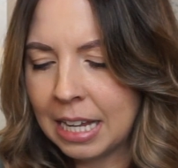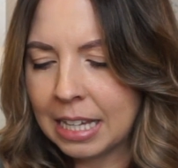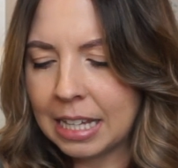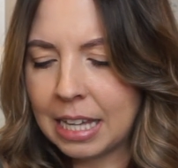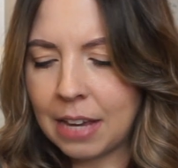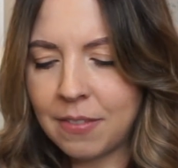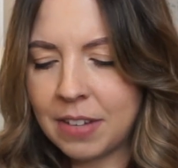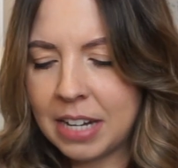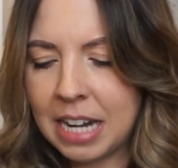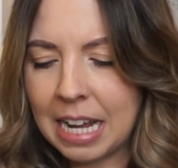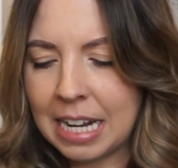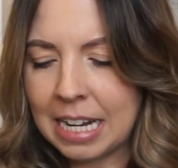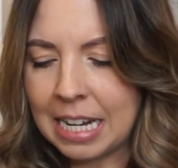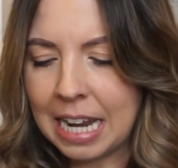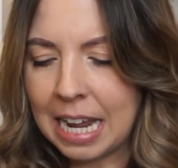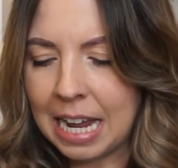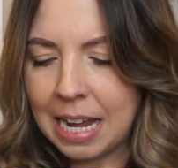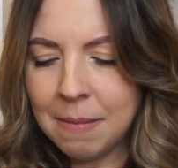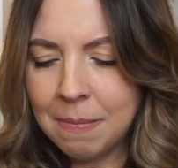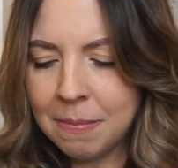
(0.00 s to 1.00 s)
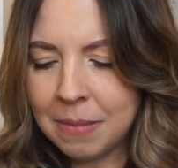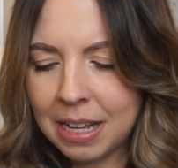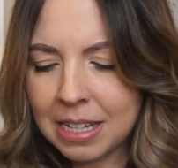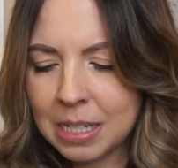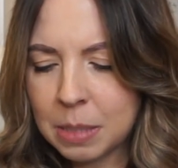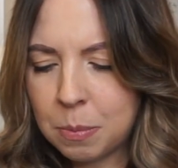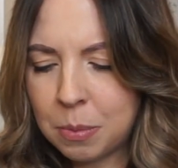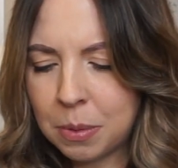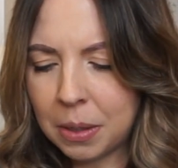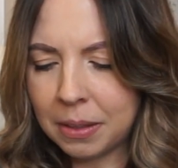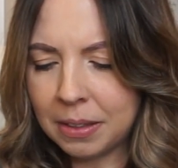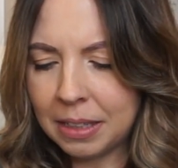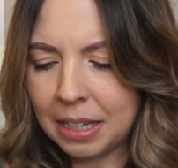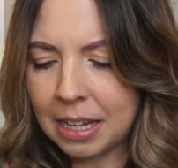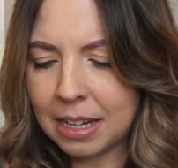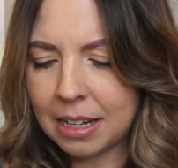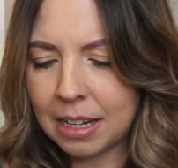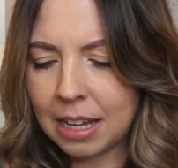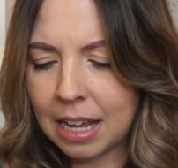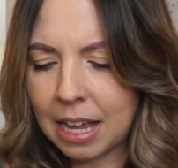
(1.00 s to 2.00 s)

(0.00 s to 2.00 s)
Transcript: given it a name. That's brilliant.